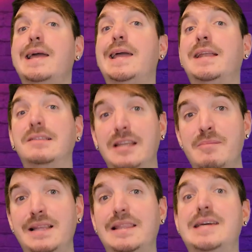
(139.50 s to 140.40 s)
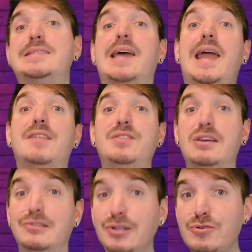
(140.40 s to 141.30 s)
in Limitless and The
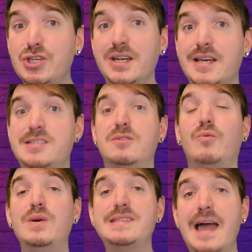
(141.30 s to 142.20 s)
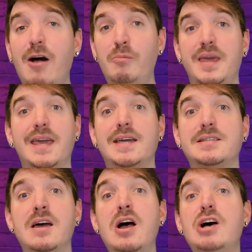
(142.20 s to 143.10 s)
Illusionist, was helming
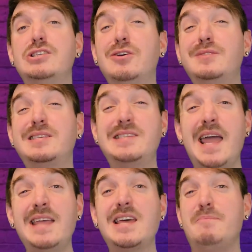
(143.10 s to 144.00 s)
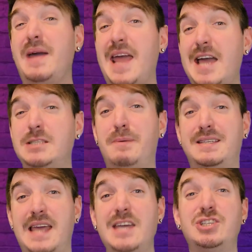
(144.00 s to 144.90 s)
it. So to say that my
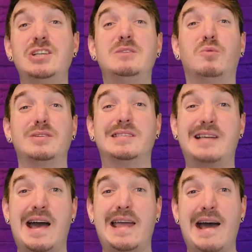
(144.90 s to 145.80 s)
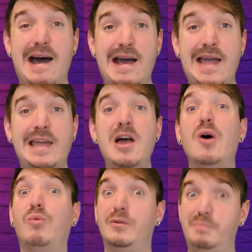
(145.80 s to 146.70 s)
expectations were sky high
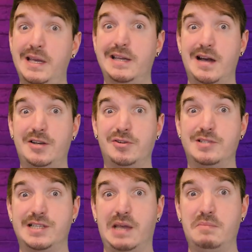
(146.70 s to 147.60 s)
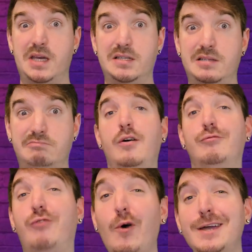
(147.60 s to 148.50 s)
would be an understatement.
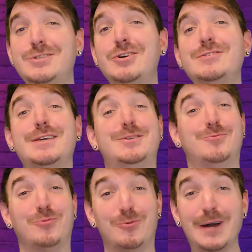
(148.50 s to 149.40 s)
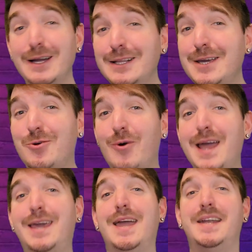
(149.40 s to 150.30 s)
Voyagers is really
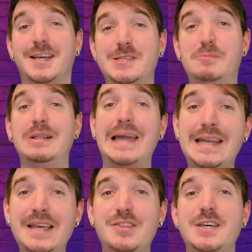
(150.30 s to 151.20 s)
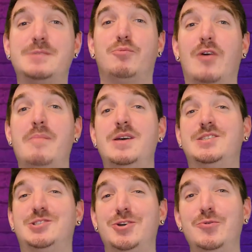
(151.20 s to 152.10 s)
quick in explaining this premise
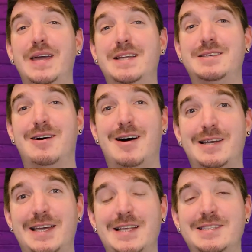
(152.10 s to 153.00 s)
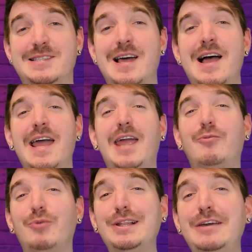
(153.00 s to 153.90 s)
to its audience. It
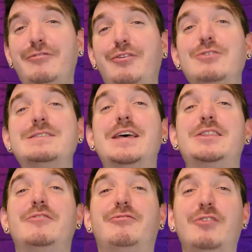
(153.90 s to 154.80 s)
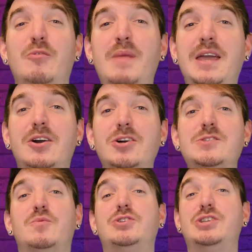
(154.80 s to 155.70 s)
really feels like the
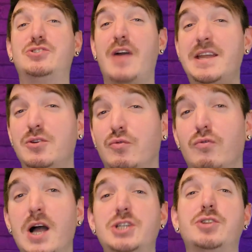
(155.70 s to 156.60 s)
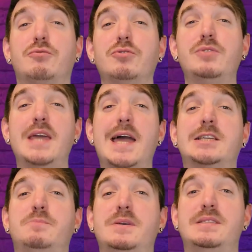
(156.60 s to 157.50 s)
filmmakers were just trying to rush through the
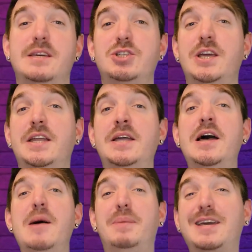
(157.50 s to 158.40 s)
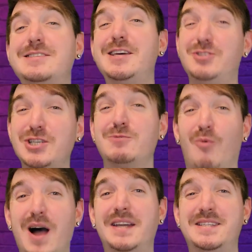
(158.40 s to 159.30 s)
exposition because they just
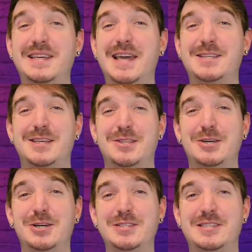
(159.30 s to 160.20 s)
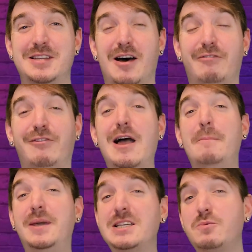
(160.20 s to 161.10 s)
wanted to get to the good stuff.
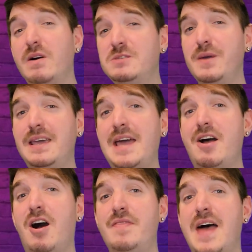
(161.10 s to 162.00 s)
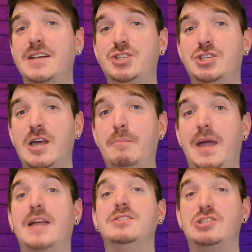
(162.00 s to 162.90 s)
Because once we get on that ship
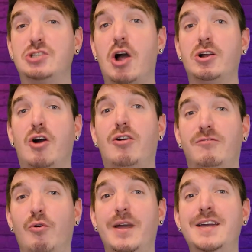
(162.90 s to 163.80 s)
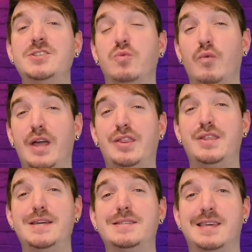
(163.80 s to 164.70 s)
and start our voyage with
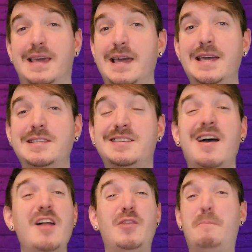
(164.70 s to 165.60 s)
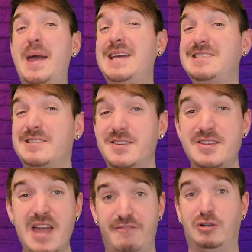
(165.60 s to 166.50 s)
these kids, the pace
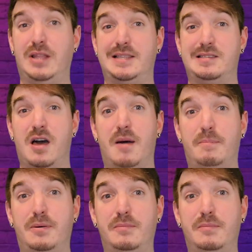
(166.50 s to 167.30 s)
never lets up.